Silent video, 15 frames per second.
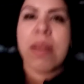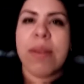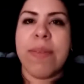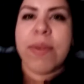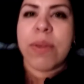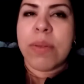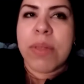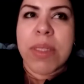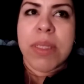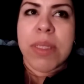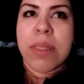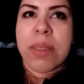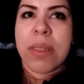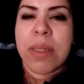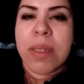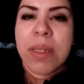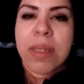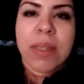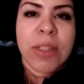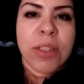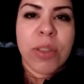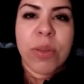if you just
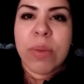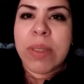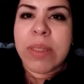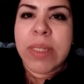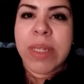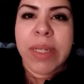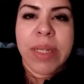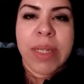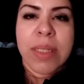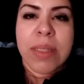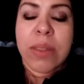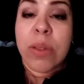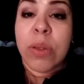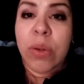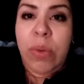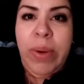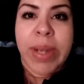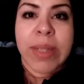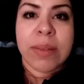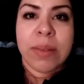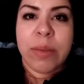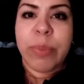issue the tickets, you
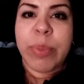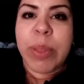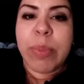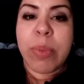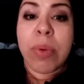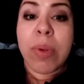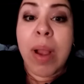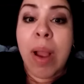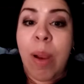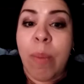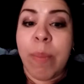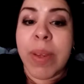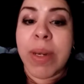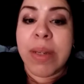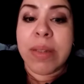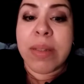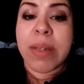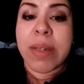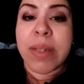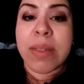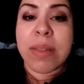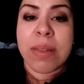ask the people how many
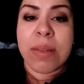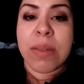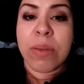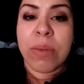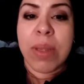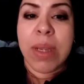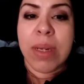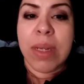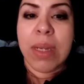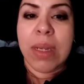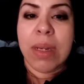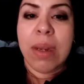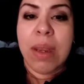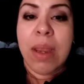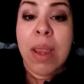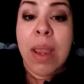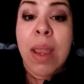tickets do they need.